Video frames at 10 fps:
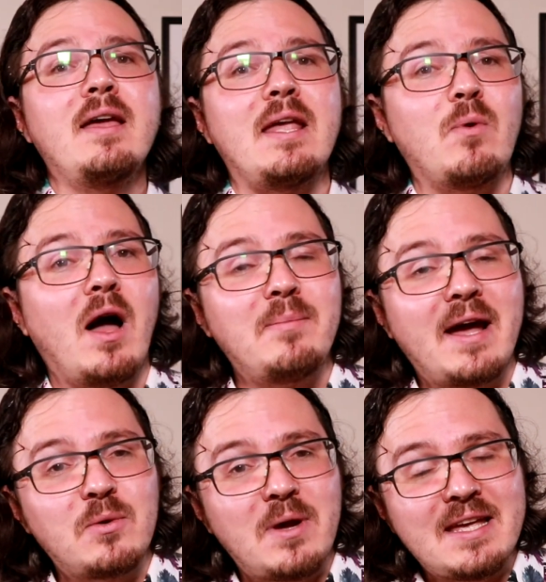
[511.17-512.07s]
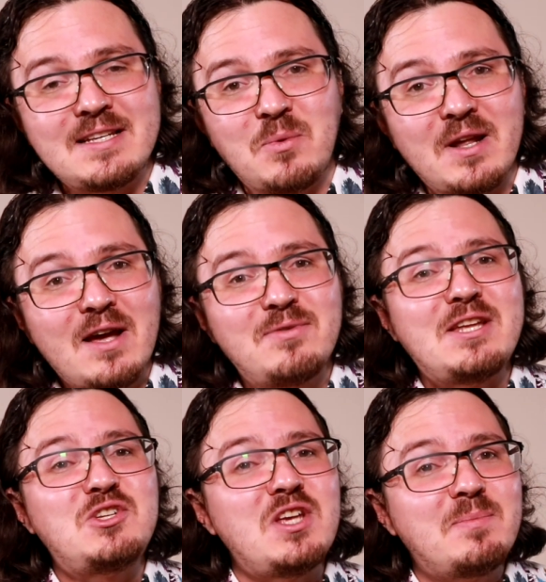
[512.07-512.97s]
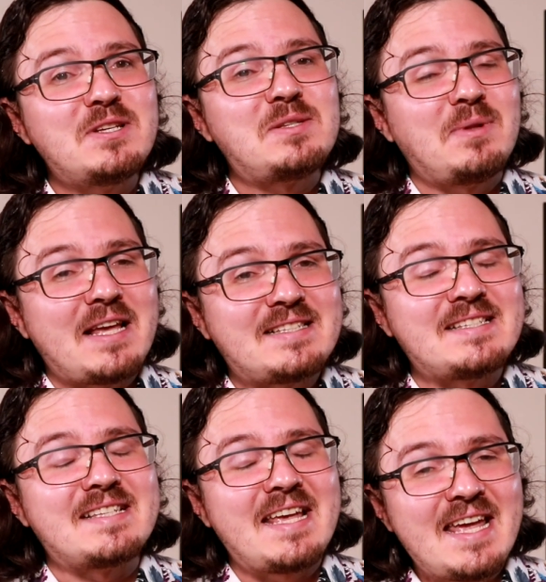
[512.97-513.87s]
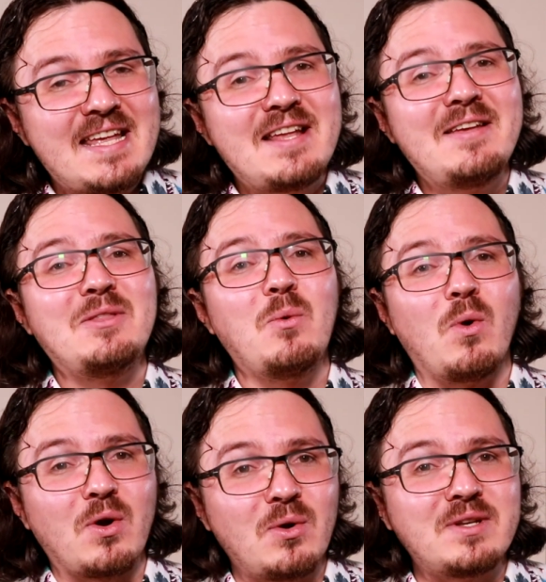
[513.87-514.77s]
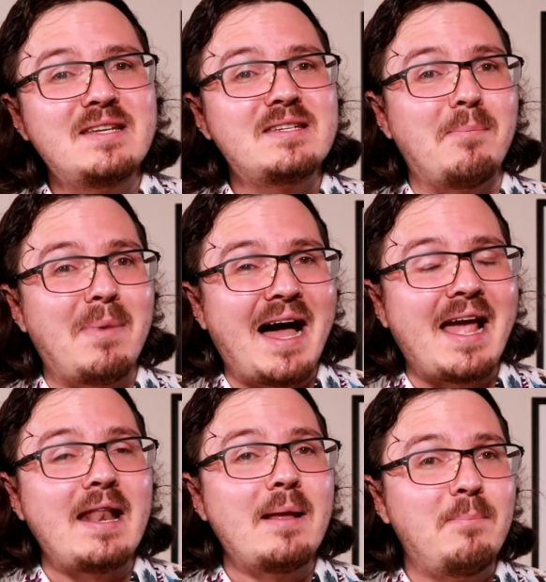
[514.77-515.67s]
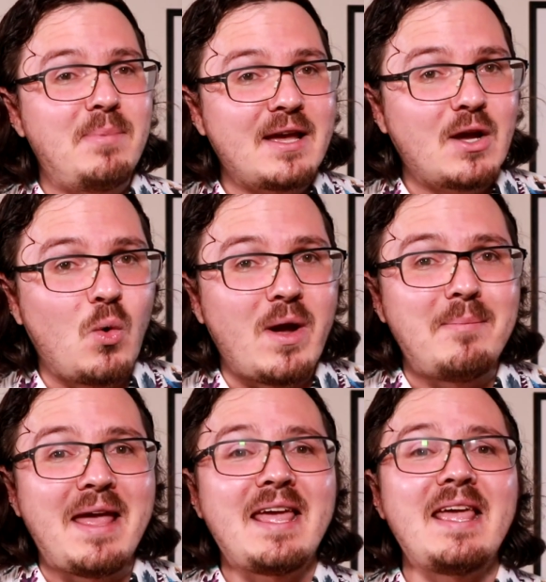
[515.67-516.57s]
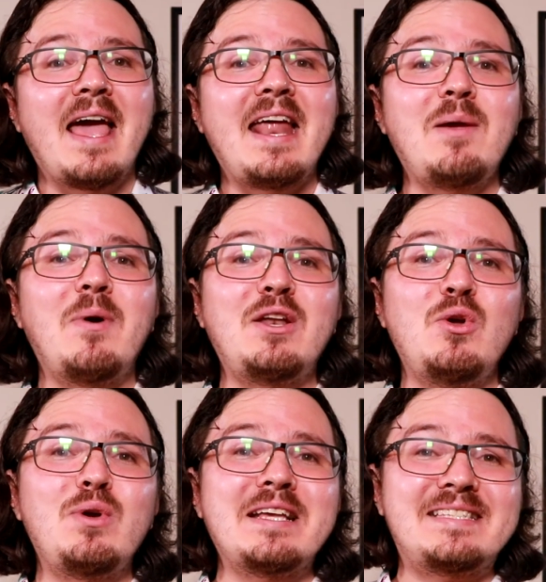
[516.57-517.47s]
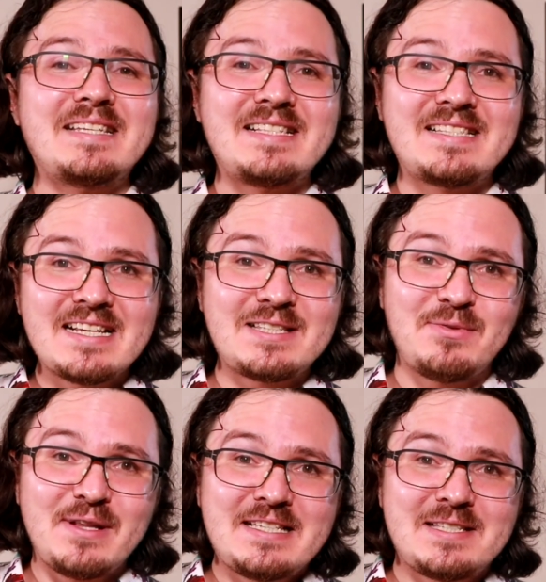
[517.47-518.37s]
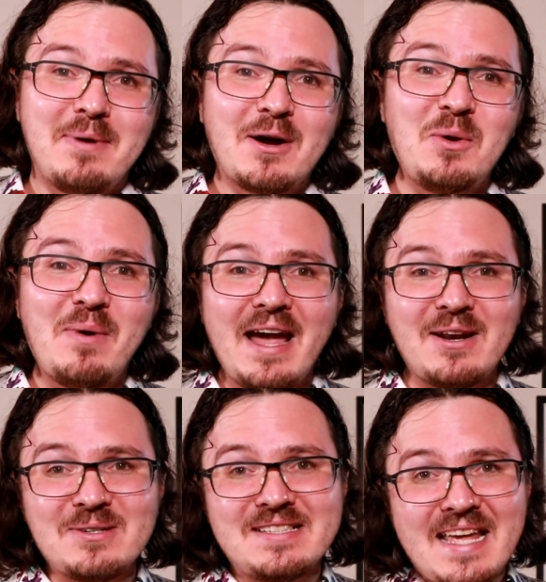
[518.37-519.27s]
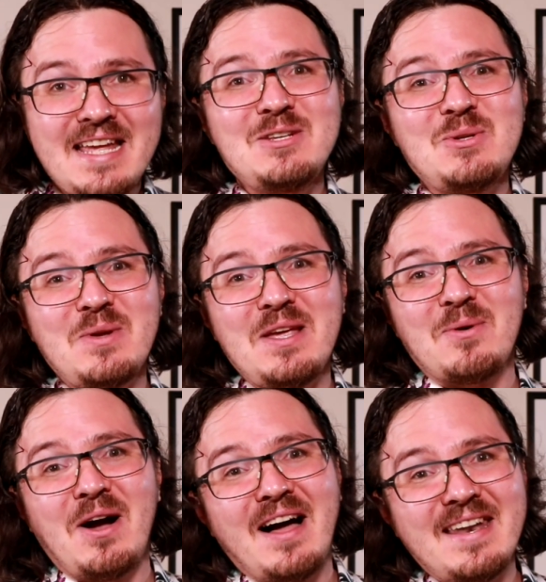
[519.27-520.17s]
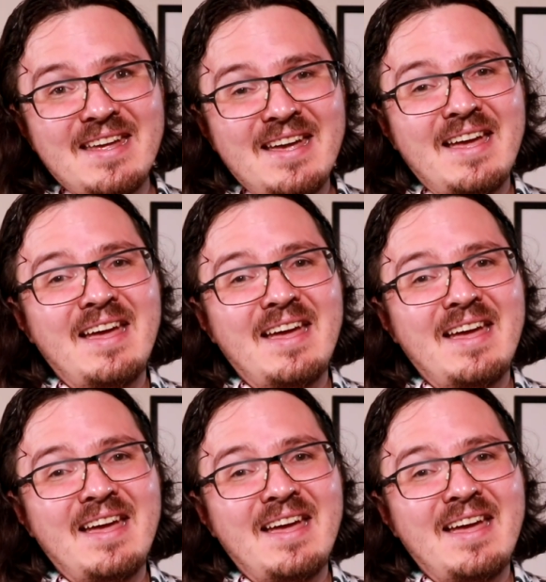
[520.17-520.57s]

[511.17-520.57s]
Iran, by the way, is one of the cheapest places in the world to mine Bitcoin, making anyone who can successfully smuggle miners into Iran